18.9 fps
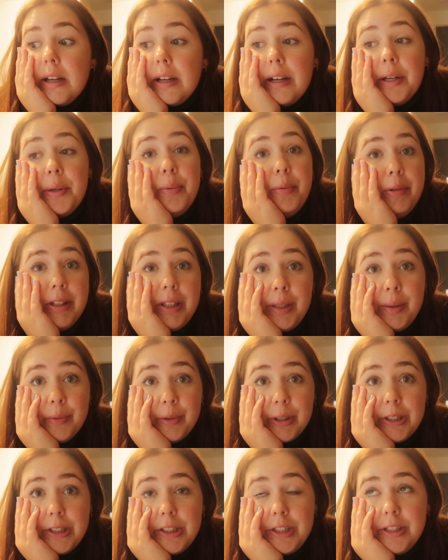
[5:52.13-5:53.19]
I really
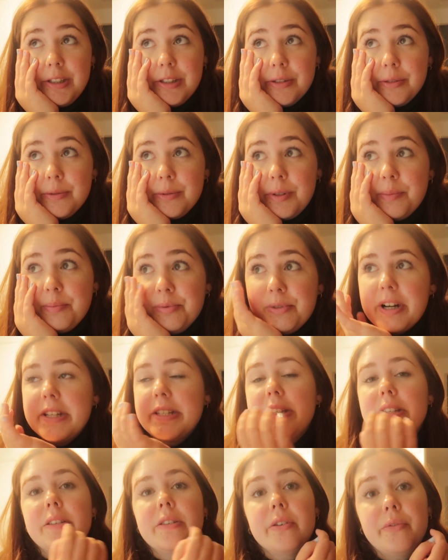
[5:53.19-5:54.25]
wanted to know the
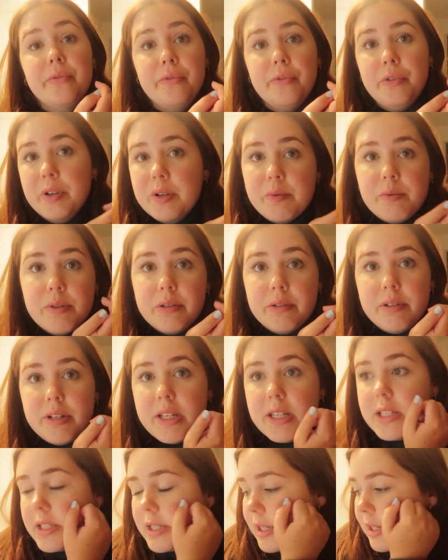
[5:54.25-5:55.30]
prices of
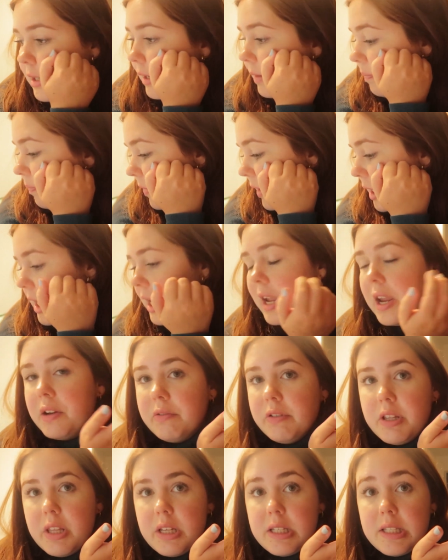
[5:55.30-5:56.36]
groceries and like
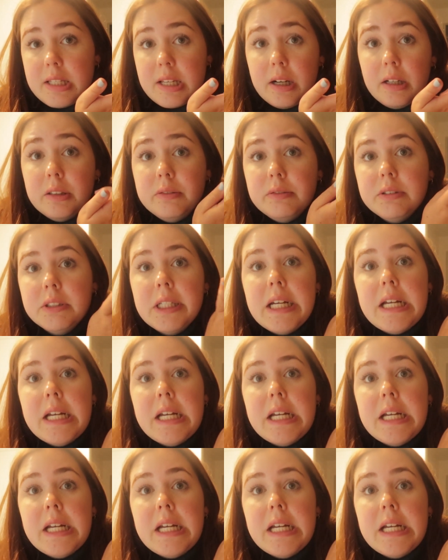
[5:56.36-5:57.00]
everyday stuff.